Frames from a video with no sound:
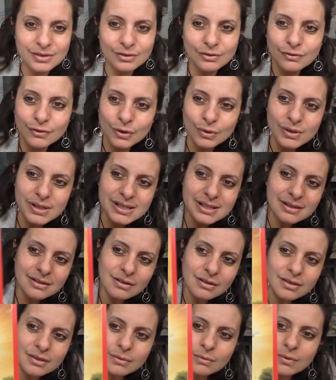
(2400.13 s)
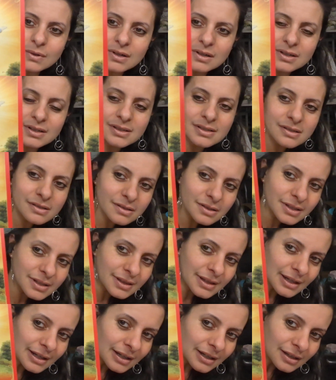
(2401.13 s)
You're focusing on the wands. Look at
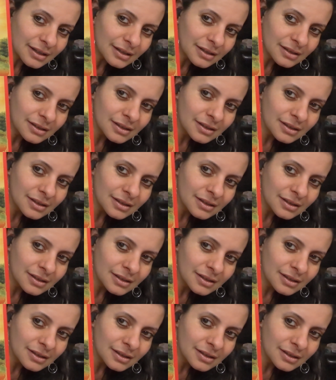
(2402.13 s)
that.